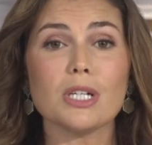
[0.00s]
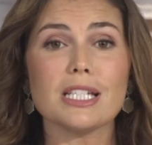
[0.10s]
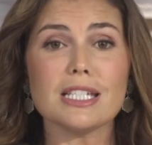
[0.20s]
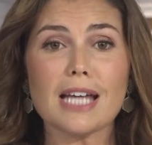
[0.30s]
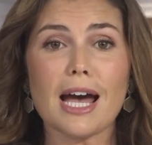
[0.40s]

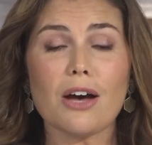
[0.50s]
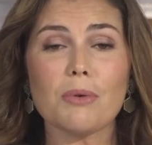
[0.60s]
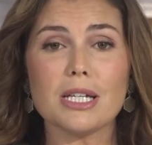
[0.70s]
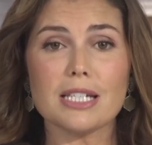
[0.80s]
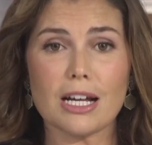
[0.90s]
is
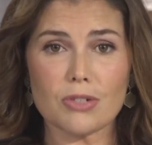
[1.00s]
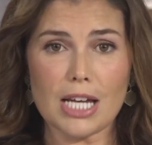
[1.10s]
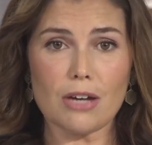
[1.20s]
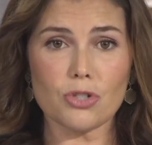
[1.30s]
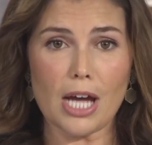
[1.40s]
now in
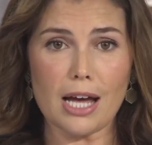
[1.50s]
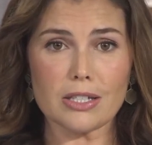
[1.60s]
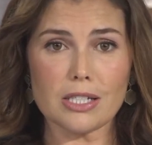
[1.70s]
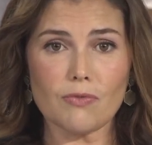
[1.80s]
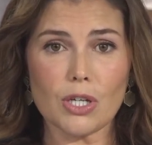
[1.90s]
downtown
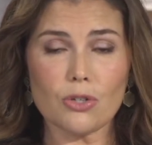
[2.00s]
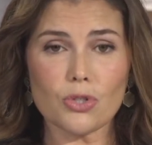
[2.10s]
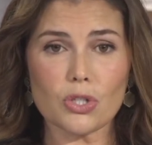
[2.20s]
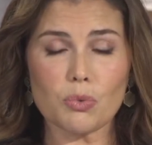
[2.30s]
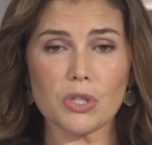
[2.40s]
Jacksonville.
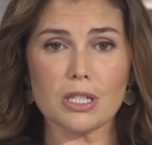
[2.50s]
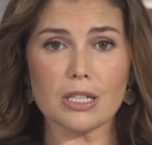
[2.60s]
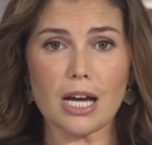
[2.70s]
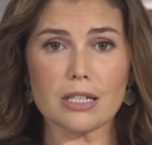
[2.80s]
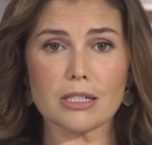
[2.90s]
Just within
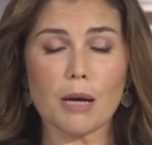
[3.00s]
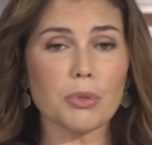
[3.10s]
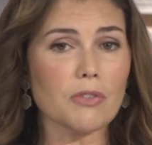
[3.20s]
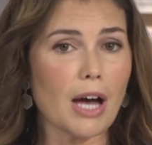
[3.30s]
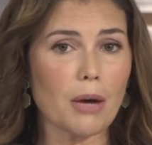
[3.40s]
the last
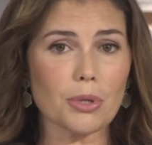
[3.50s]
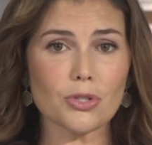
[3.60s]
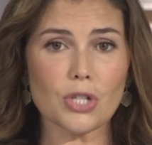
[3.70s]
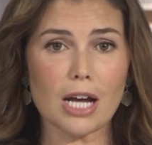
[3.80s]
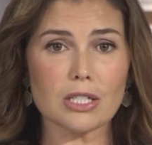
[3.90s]
couple of
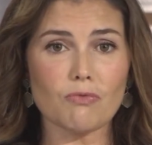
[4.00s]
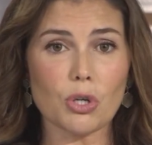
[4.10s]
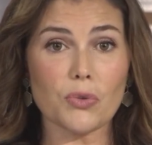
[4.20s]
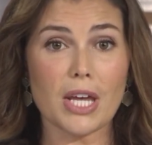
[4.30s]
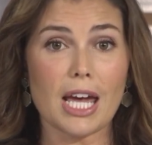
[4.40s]
hours,
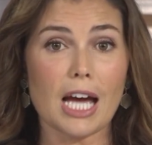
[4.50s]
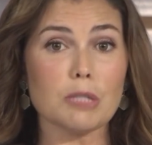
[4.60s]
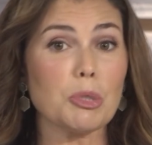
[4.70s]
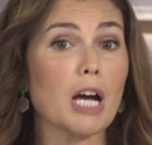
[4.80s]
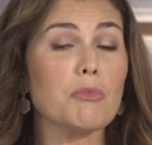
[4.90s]
Jacksonville
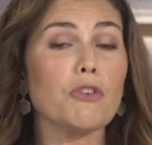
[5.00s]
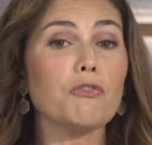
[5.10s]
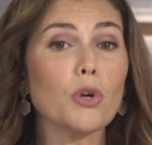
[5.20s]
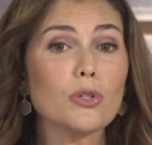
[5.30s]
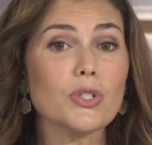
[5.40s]
has become the
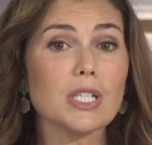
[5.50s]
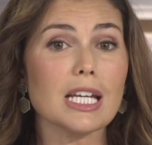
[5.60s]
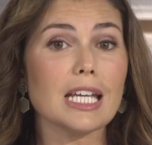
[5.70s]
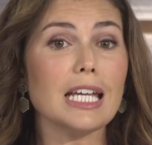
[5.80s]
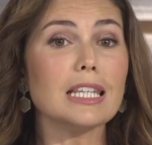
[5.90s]
first
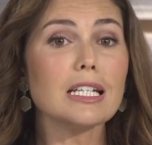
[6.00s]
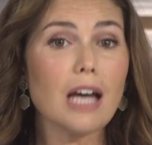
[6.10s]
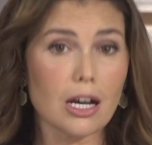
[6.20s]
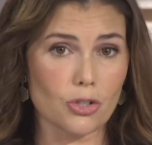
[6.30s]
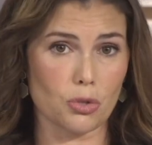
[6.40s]
city in the
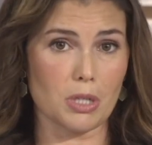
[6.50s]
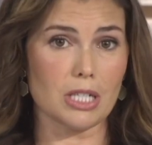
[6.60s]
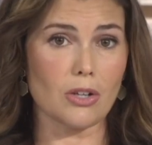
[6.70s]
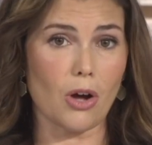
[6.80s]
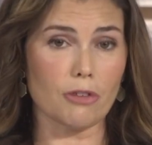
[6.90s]

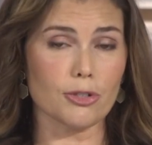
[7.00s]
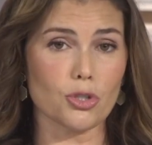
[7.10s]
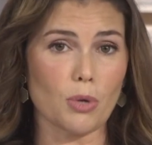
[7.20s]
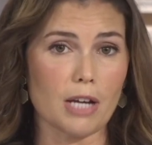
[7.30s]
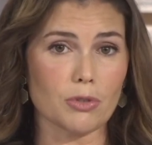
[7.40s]
country to offer
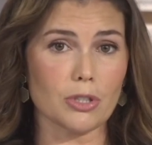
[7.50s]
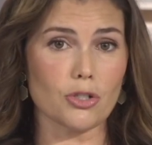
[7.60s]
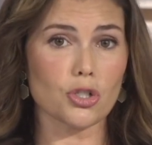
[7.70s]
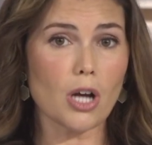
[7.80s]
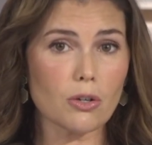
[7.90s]
driverless
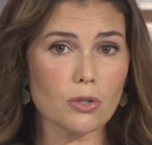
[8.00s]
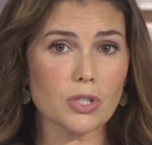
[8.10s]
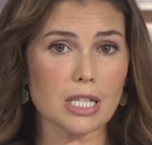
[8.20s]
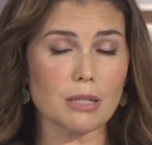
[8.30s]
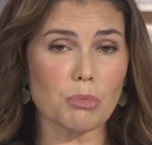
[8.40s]

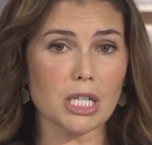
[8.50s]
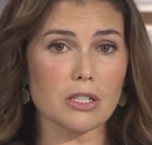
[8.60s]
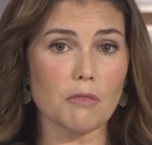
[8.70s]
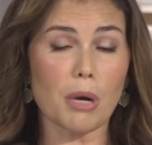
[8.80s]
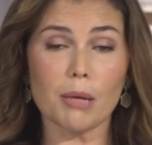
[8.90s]
shuttles as a
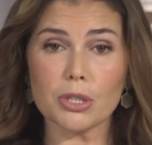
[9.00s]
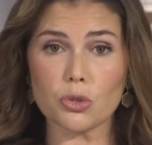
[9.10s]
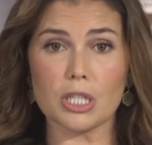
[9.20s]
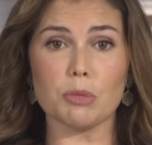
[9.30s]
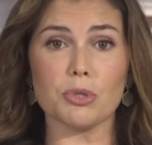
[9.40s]
means of public
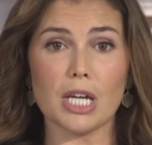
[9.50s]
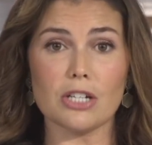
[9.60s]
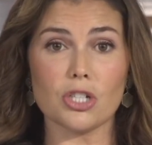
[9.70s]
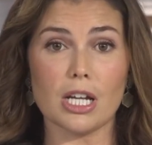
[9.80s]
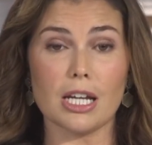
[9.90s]

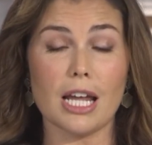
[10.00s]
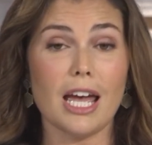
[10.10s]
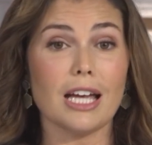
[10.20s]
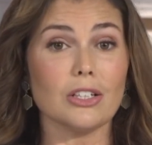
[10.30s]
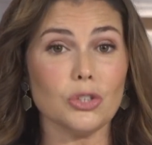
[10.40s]
transportation, and
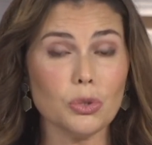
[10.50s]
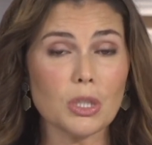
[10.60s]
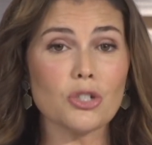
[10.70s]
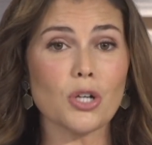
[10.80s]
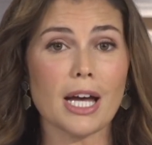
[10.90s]
you
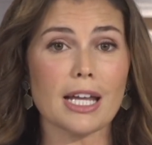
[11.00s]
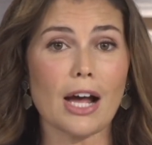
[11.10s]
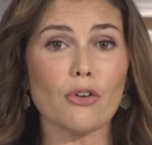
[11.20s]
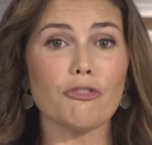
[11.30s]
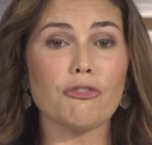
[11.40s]
can try it
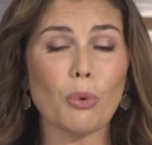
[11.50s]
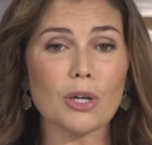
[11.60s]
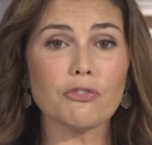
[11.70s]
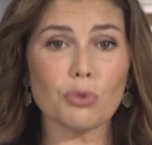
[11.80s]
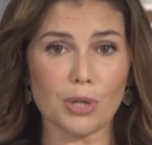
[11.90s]
out
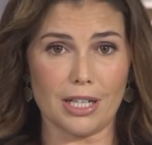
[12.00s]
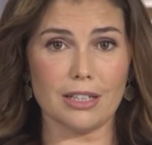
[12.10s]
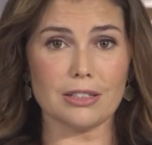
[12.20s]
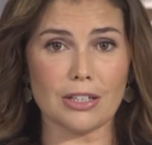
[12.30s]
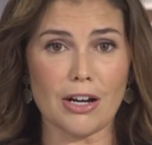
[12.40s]
for free. Claire